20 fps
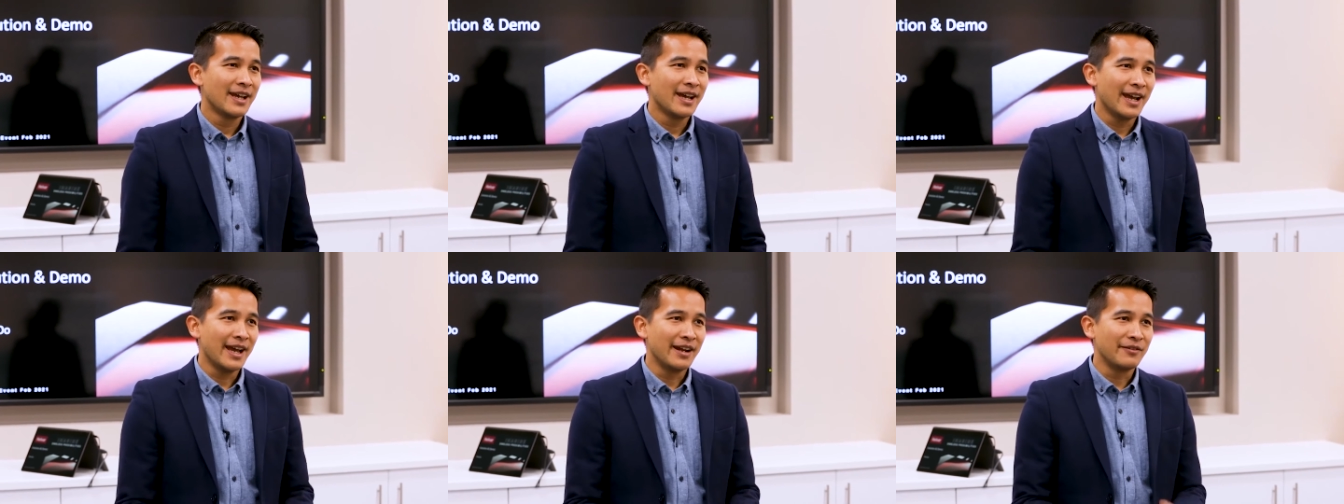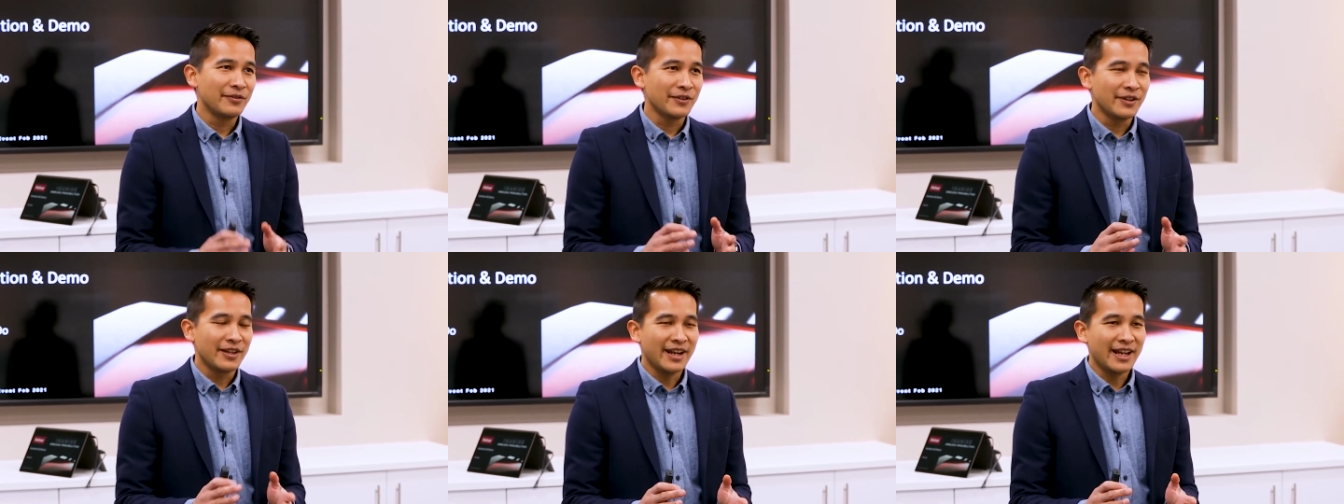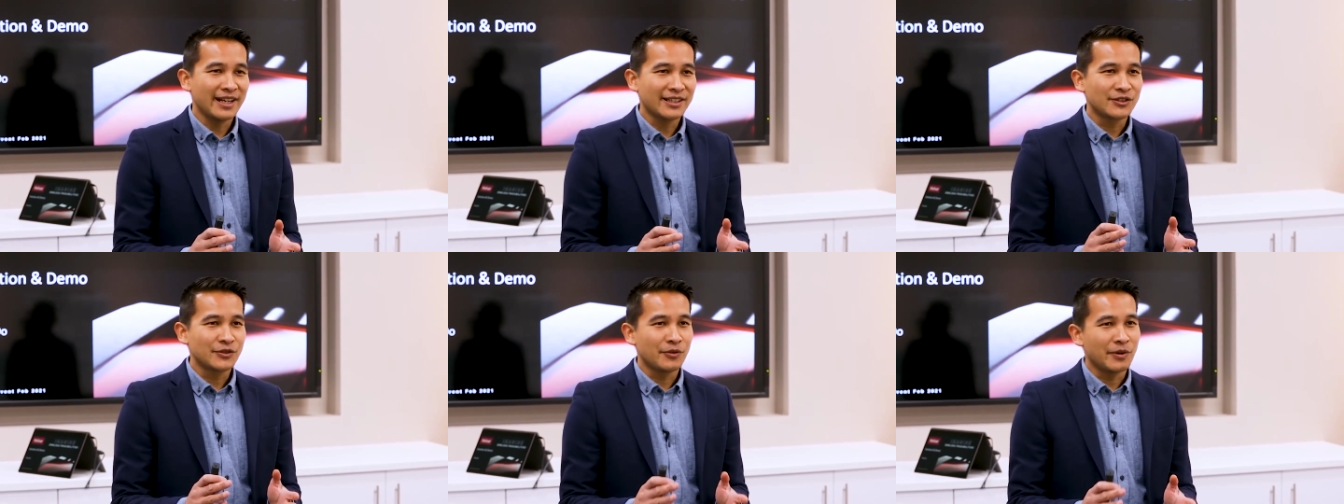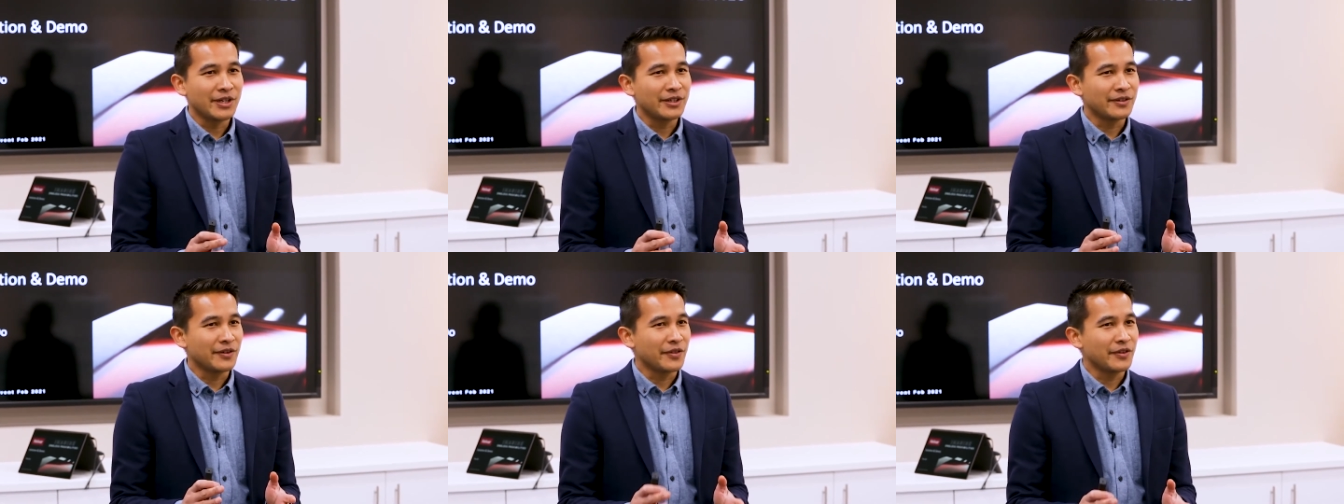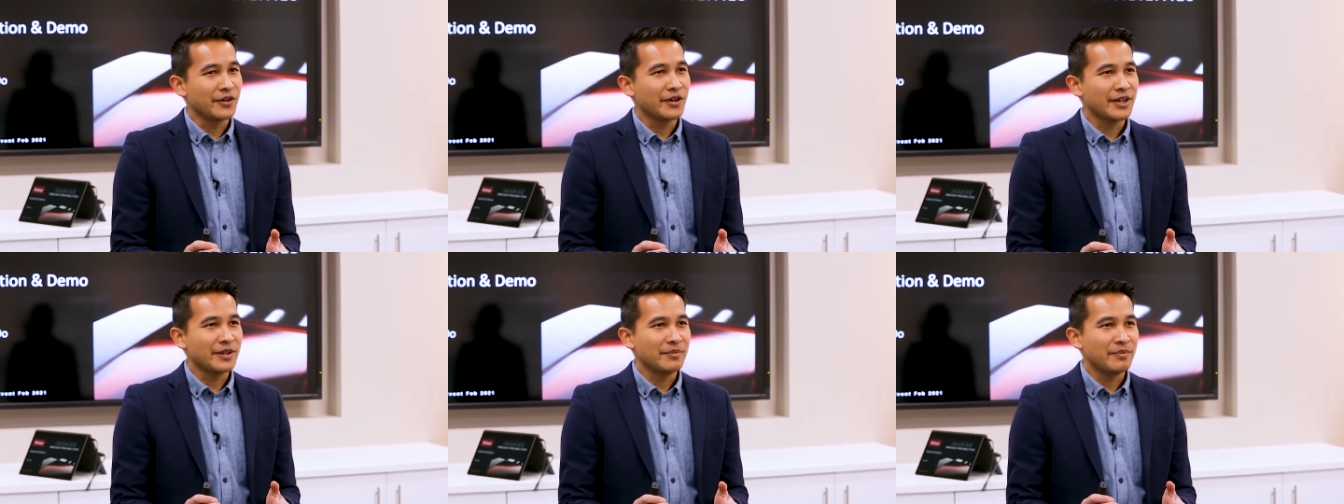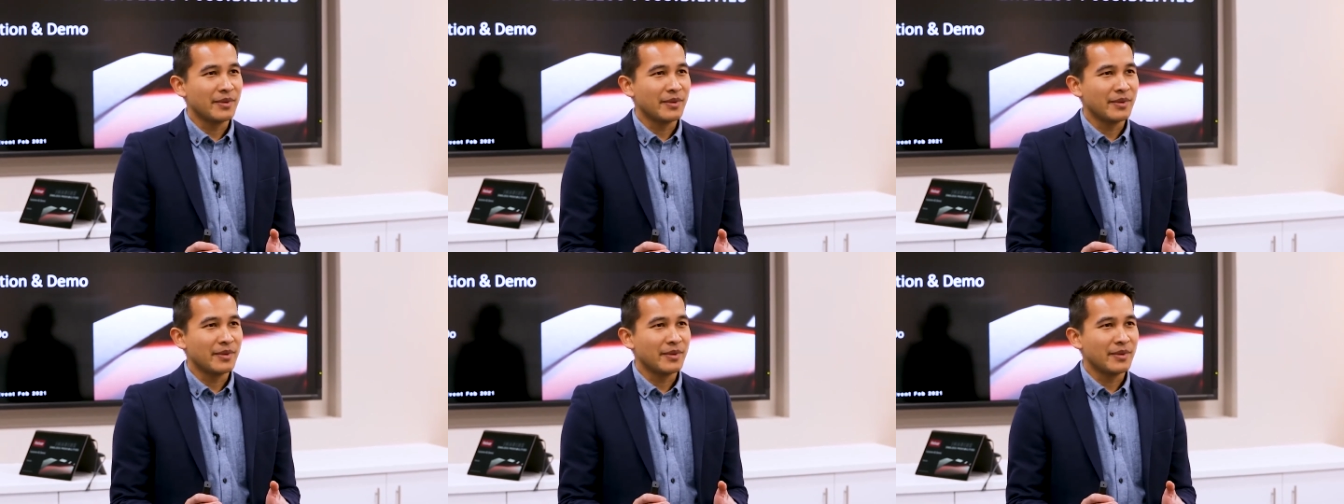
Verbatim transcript: And for the next twenty to thirty